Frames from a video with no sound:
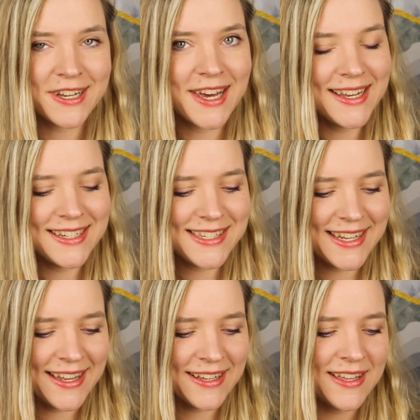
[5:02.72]

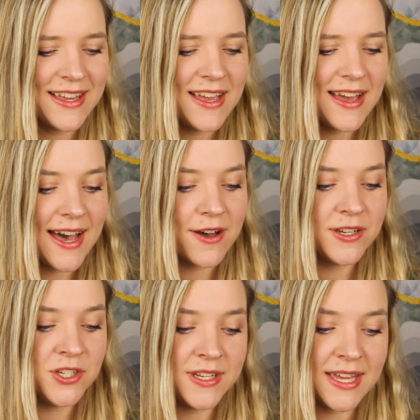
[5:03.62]
Clydesdale, how
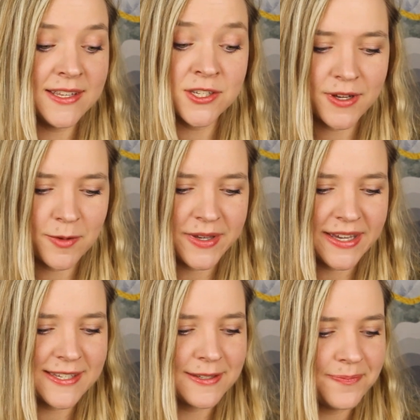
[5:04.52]
did you get into
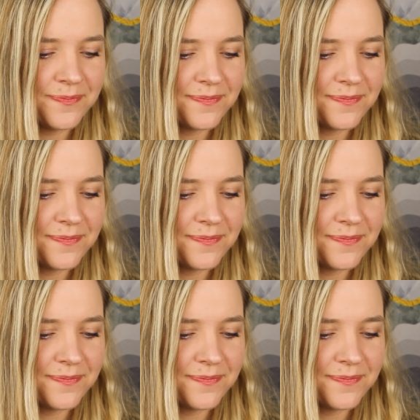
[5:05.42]
LPS?